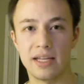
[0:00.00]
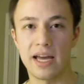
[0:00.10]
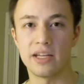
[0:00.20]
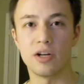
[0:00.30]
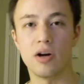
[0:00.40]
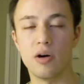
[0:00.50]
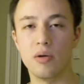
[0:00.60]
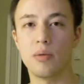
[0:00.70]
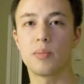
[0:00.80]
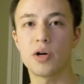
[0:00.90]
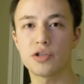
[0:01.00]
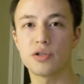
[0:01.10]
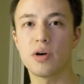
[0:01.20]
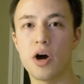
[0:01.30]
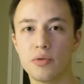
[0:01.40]
get your own
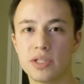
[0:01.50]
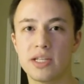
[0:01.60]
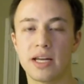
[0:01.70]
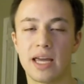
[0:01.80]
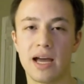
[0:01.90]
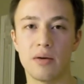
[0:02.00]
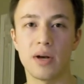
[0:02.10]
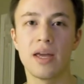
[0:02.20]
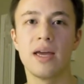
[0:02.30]
personal hosting account.